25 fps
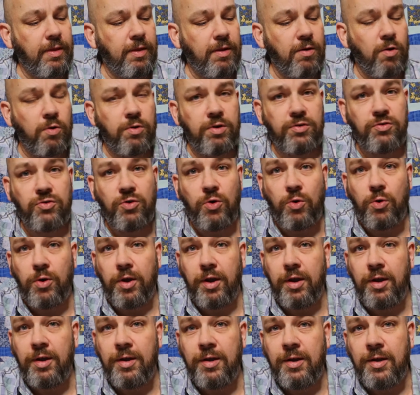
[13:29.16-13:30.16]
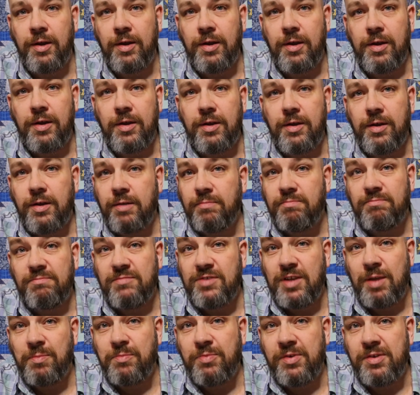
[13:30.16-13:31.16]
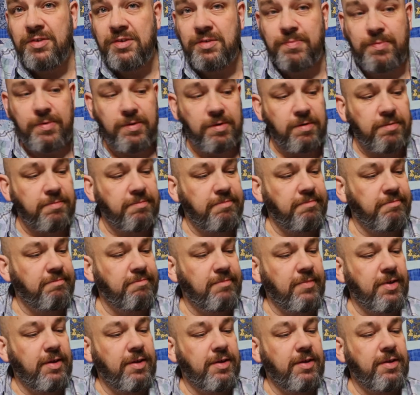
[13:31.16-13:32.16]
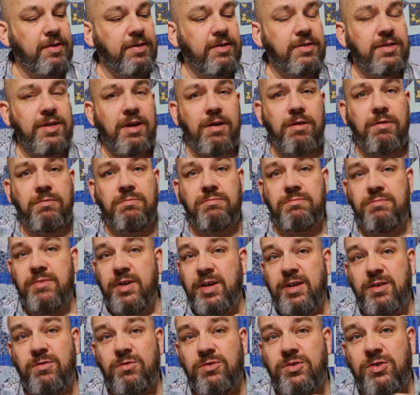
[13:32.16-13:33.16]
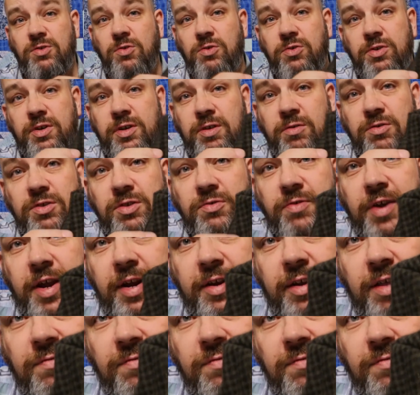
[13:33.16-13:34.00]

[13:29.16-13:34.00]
a toy. Same principle. So it looks good, it looks great,